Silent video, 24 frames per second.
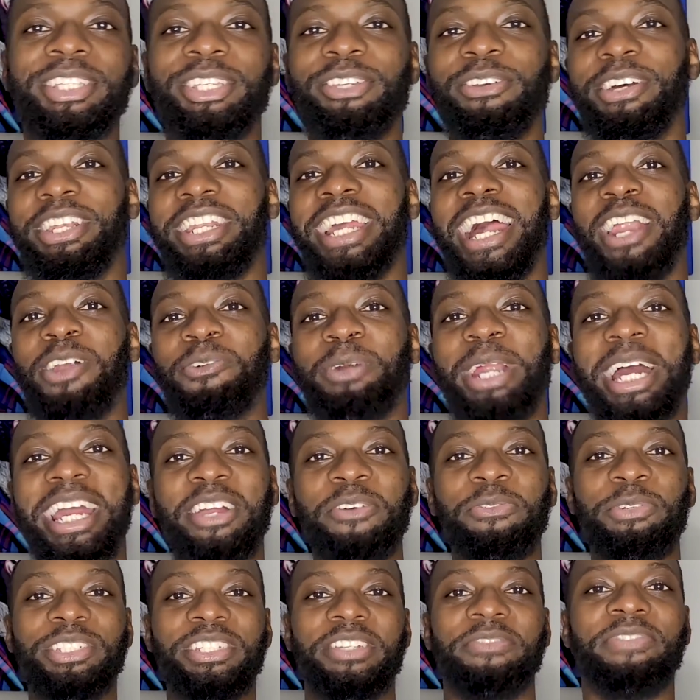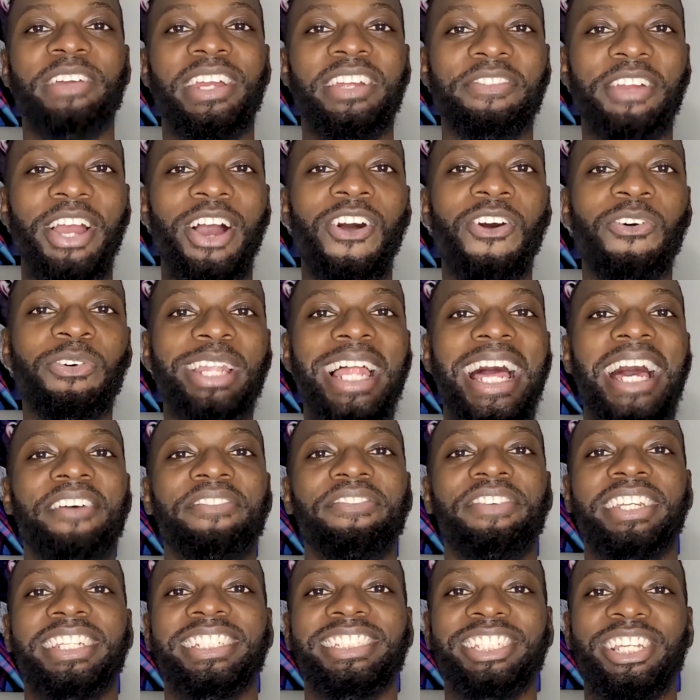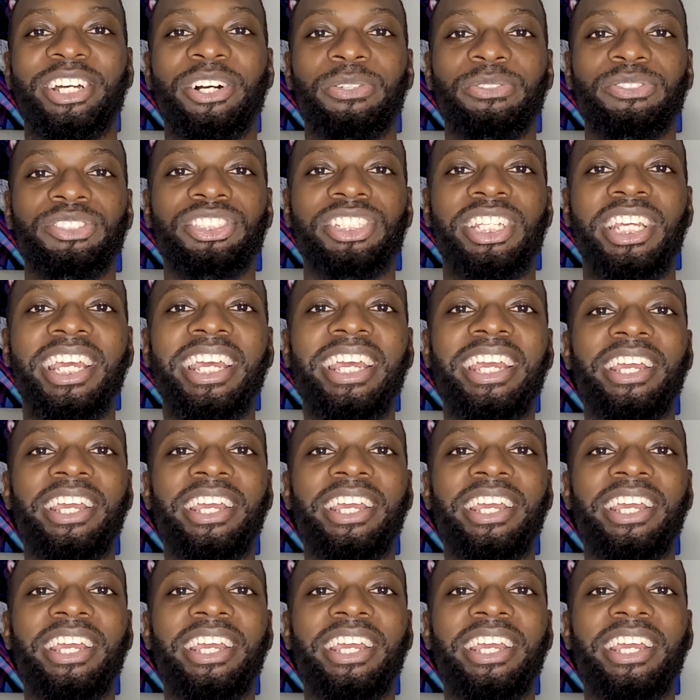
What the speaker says: You are now rocking with your favorite online fitness coach,